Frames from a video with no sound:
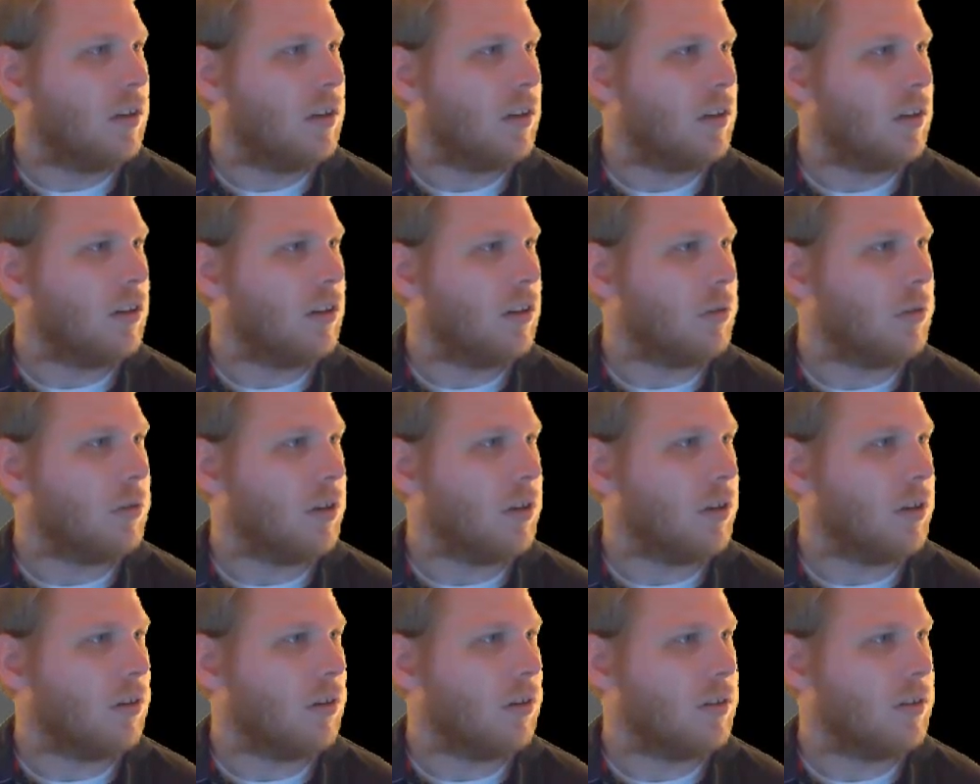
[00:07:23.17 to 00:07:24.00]
Here we
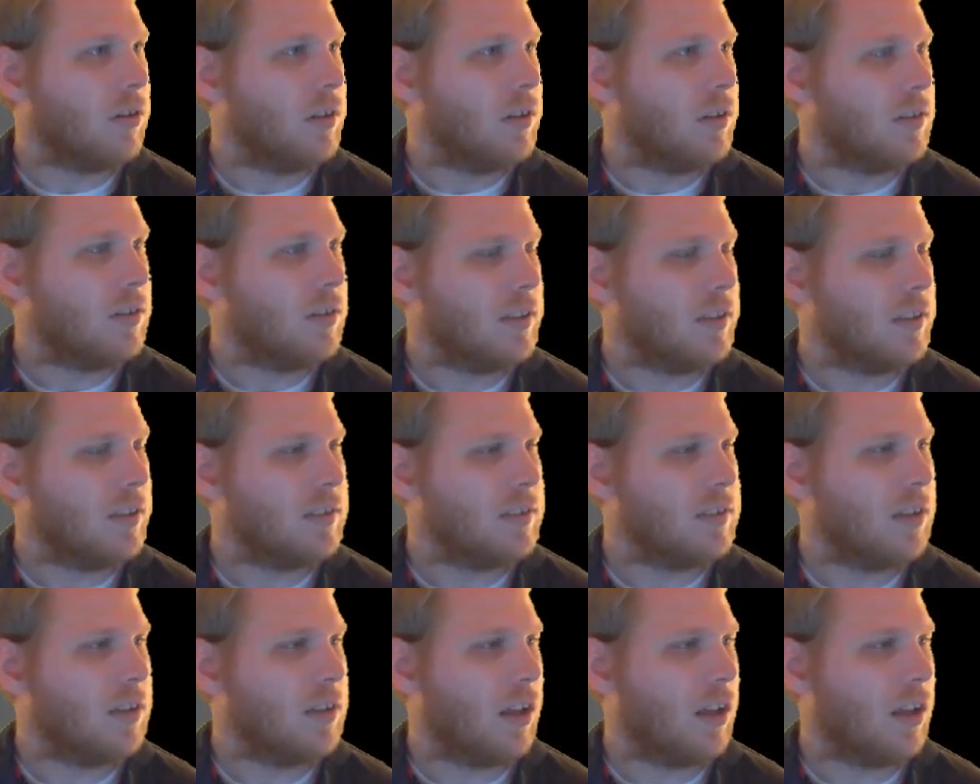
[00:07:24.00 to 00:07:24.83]
go. So this has
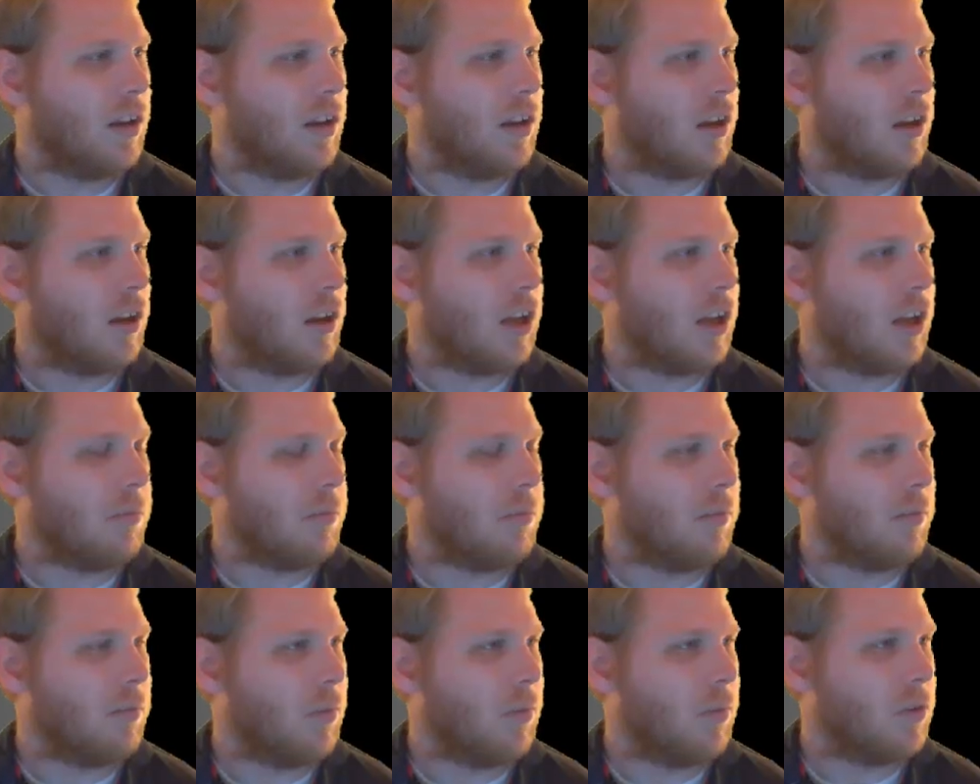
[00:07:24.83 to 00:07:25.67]
got a
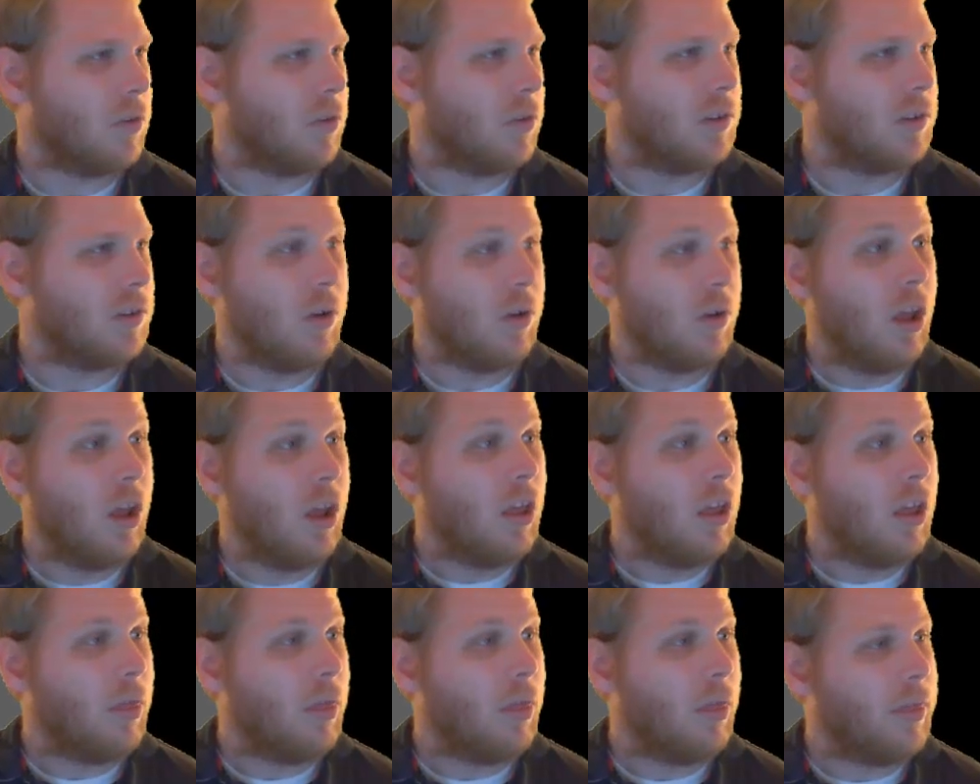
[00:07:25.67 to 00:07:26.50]
couple of both. So
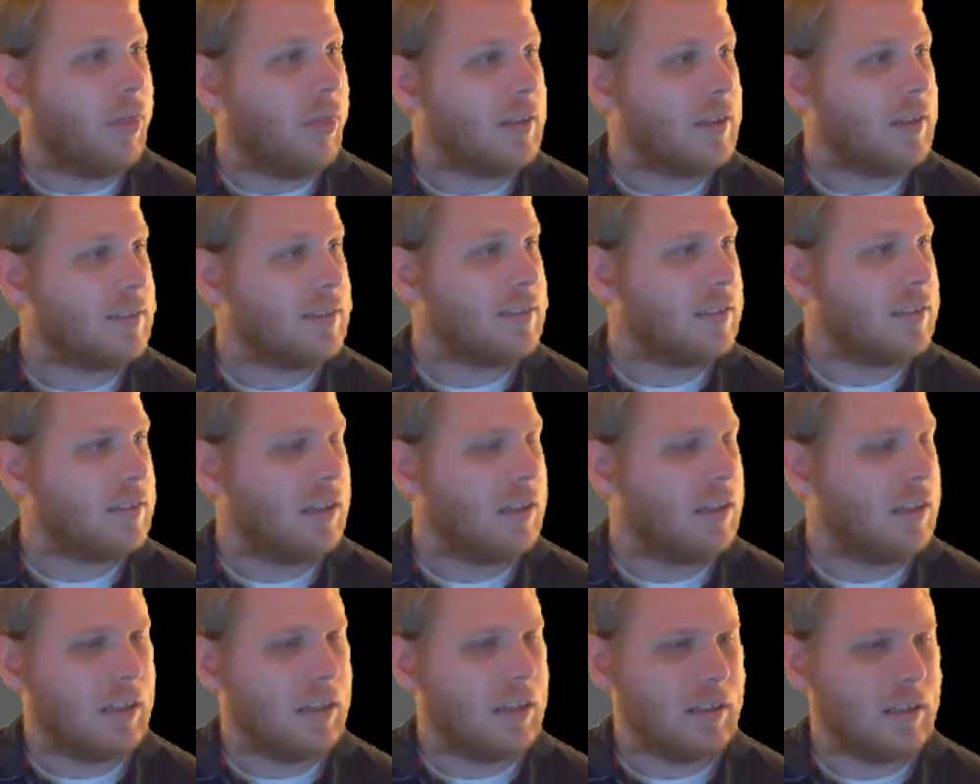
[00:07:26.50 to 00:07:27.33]
this
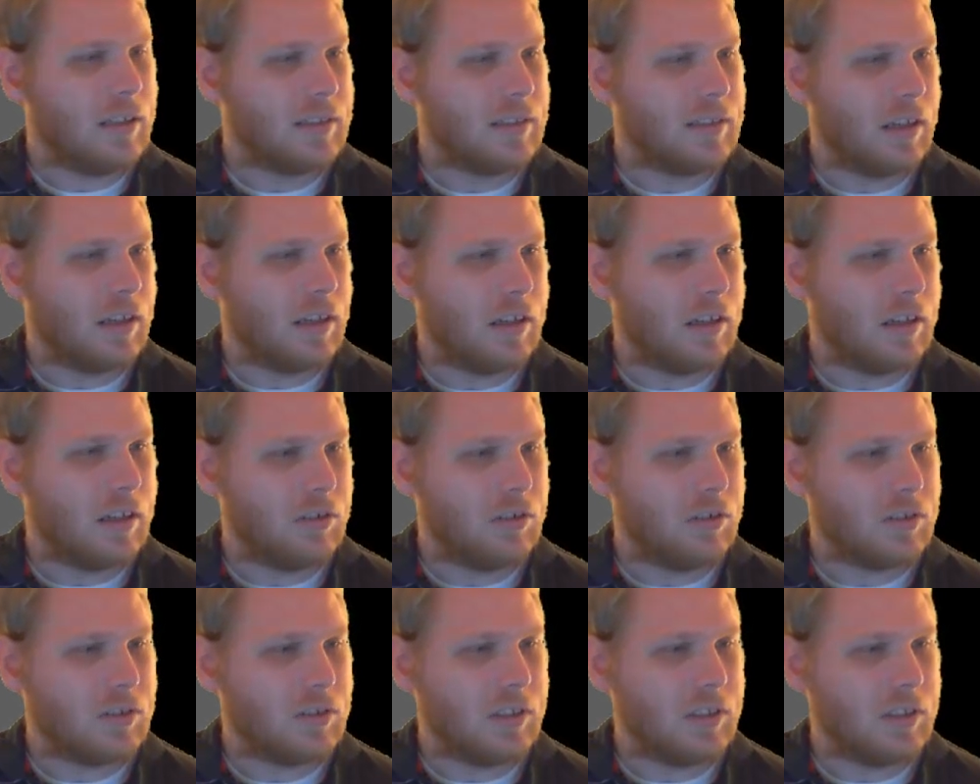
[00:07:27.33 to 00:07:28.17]
is an
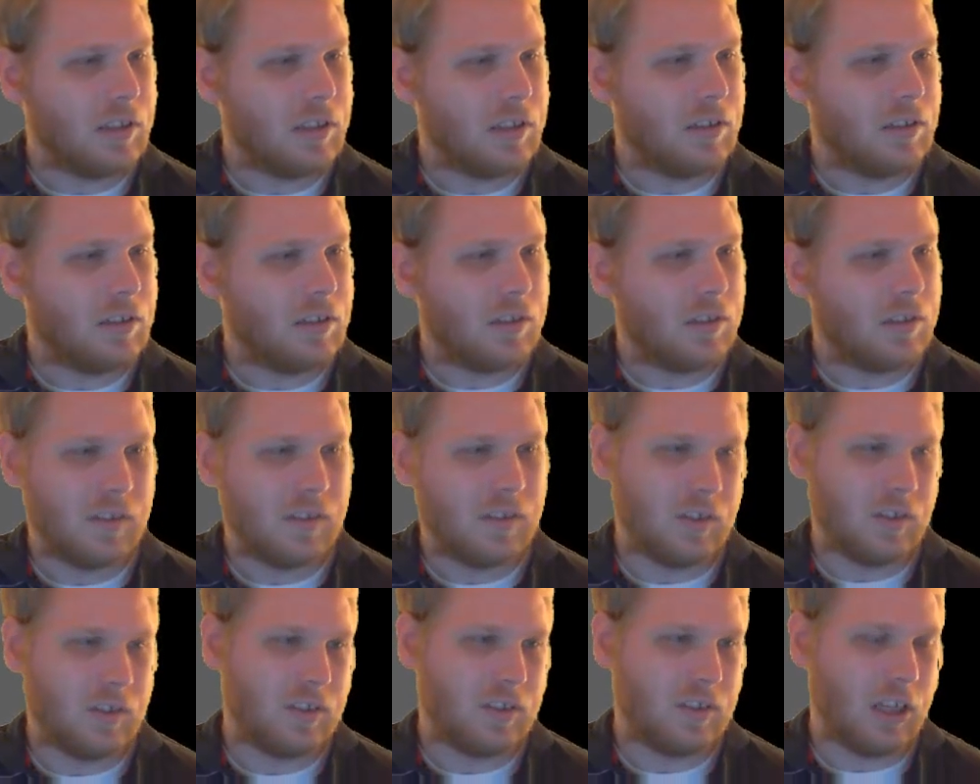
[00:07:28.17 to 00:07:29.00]
interesting, so this is
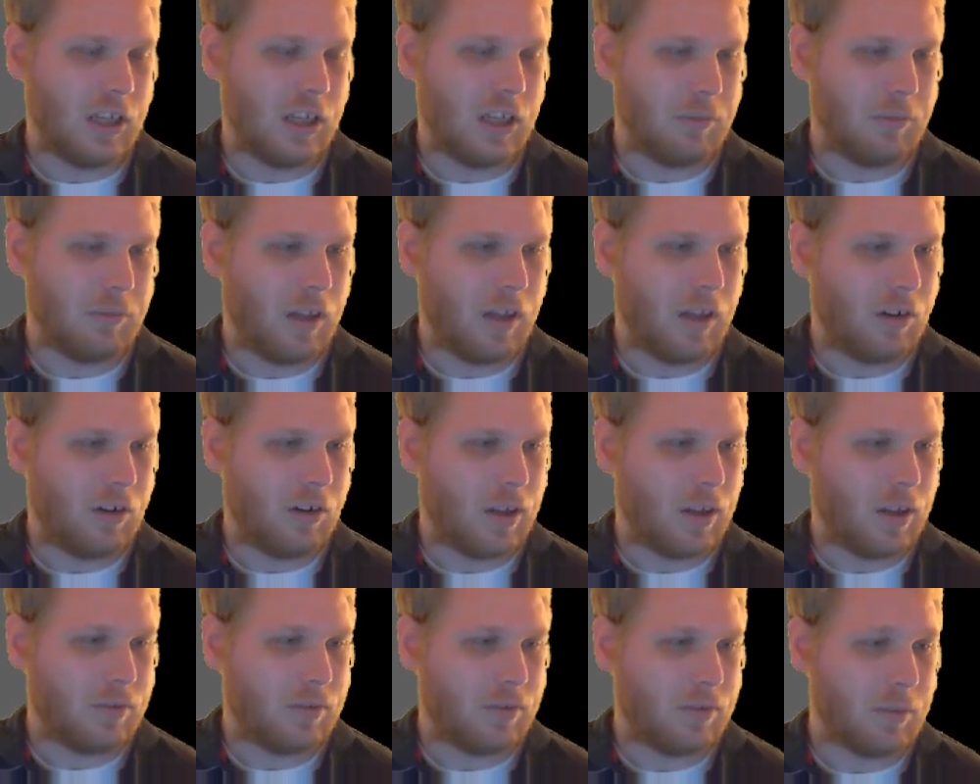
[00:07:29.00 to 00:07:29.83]
just telling me that I don't
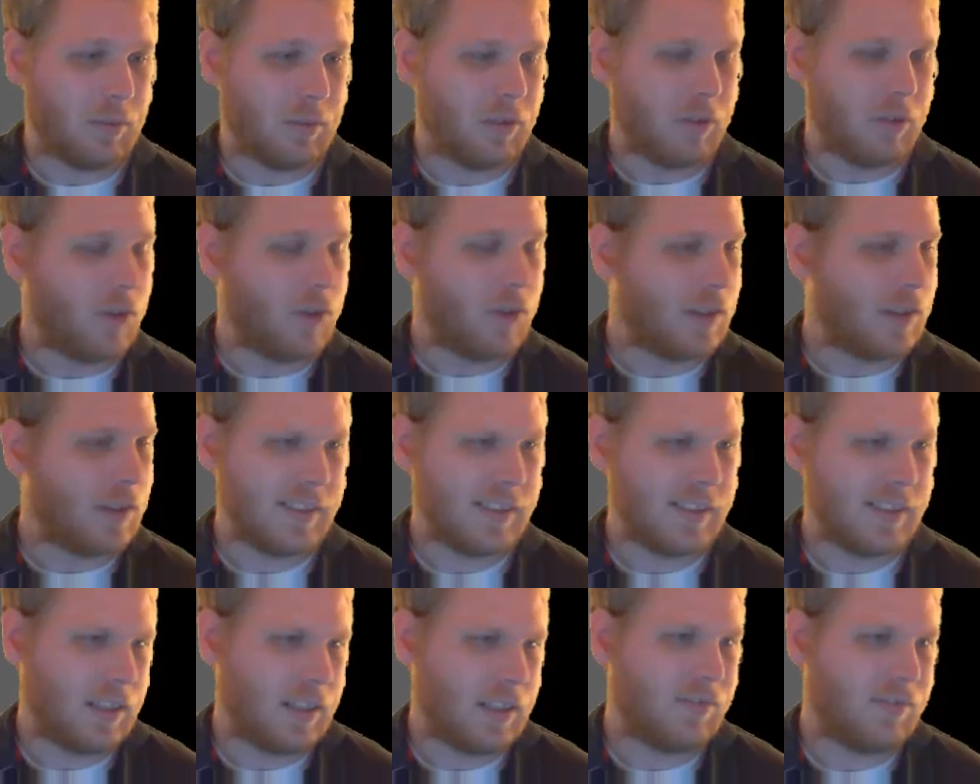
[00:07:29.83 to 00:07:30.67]
have some of the fonts,
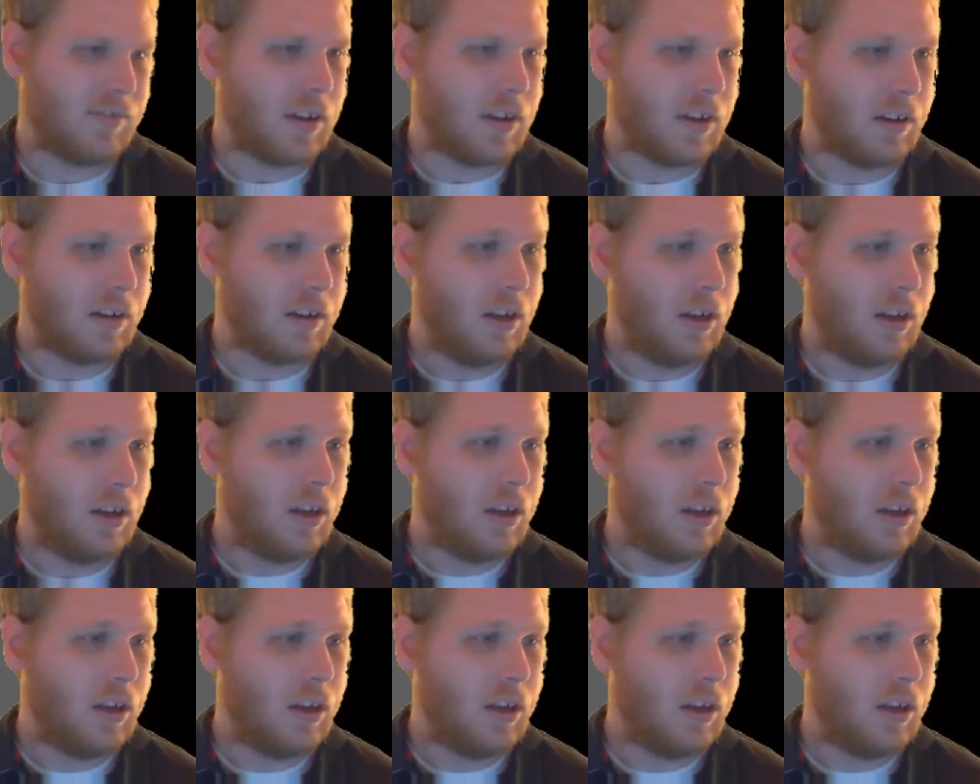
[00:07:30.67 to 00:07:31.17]
and that's fine.